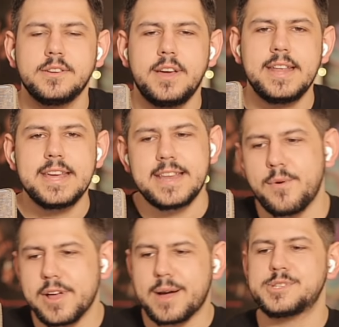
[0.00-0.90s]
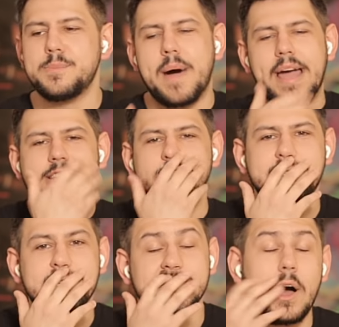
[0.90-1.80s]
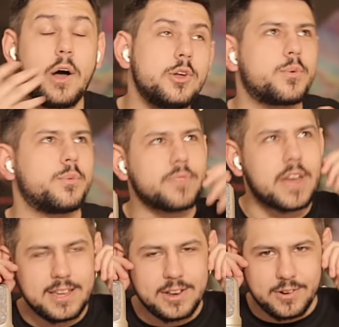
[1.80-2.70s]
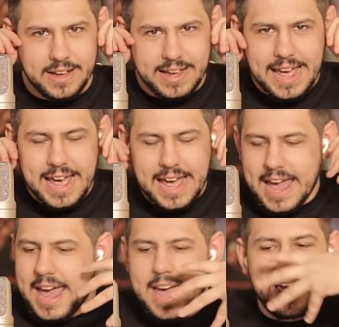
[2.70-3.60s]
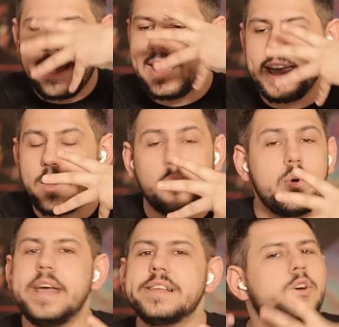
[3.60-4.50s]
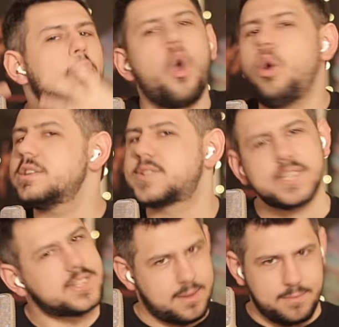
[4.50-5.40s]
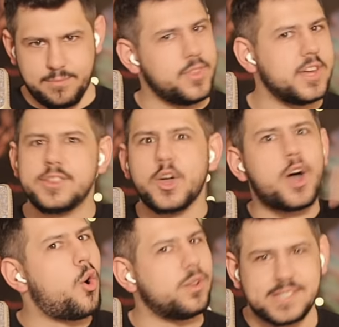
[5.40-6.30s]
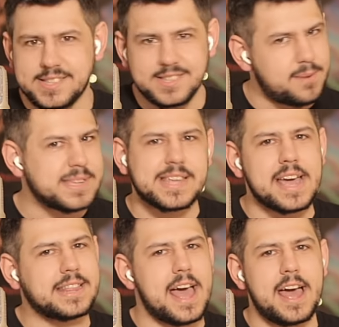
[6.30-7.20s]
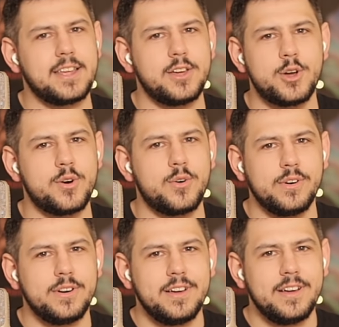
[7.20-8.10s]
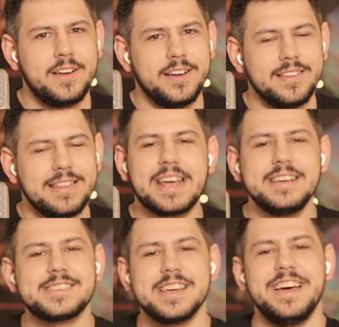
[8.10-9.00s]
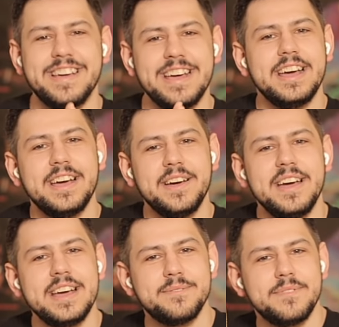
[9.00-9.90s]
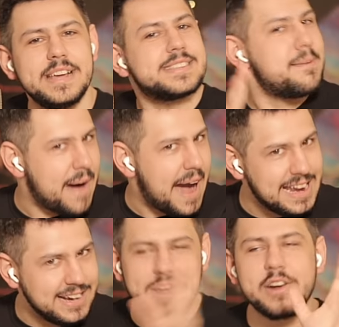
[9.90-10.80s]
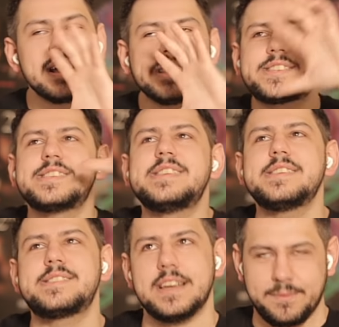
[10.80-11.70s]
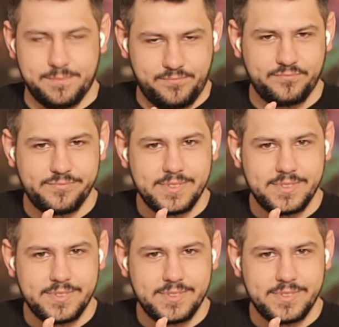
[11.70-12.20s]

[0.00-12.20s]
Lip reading: And yet now when it comes to Biden, she says, oh look, you know, it's our whole system. The whole system is like that, you know. Like, it's not Biden. No, it's the system.